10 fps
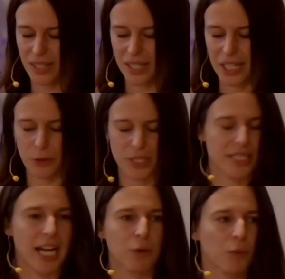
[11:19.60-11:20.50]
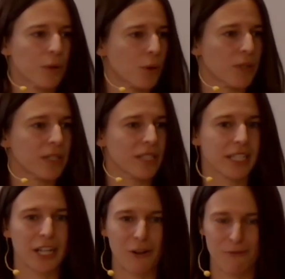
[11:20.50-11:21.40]
It was a time when we were
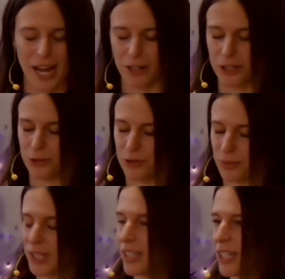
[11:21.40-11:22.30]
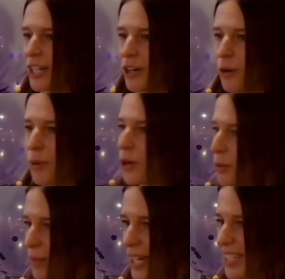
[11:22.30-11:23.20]
rethinking our values, rethinking our
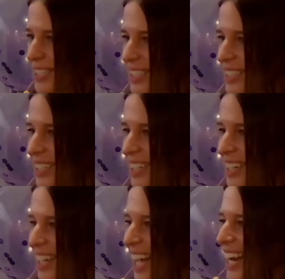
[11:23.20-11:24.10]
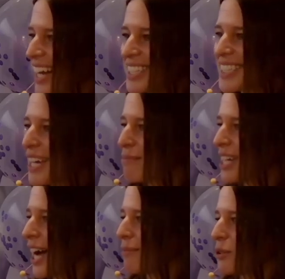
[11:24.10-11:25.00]
purpose. And at the same
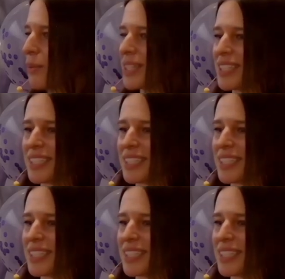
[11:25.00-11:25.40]
time, there was this